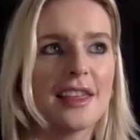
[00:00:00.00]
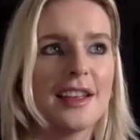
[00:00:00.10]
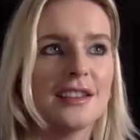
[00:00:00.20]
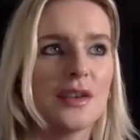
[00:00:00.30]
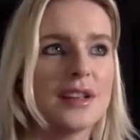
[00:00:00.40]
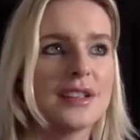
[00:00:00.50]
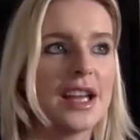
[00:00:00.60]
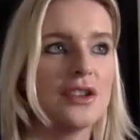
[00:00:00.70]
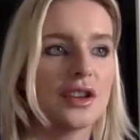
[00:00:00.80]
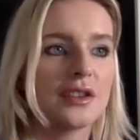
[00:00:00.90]
think it's quite
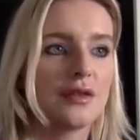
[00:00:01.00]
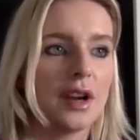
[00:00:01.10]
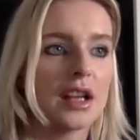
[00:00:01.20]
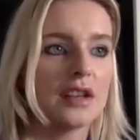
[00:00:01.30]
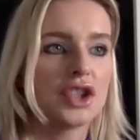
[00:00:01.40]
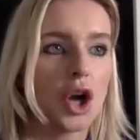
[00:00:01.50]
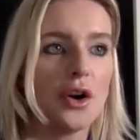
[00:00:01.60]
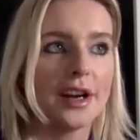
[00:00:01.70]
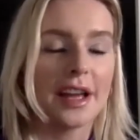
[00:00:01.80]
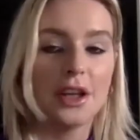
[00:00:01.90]
dangerous kind of
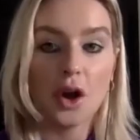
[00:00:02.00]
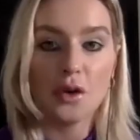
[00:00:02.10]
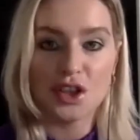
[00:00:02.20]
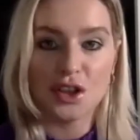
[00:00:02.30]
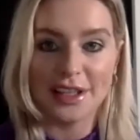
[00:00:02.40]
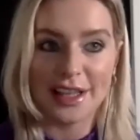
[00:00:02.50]
rhetoric that you go to uni.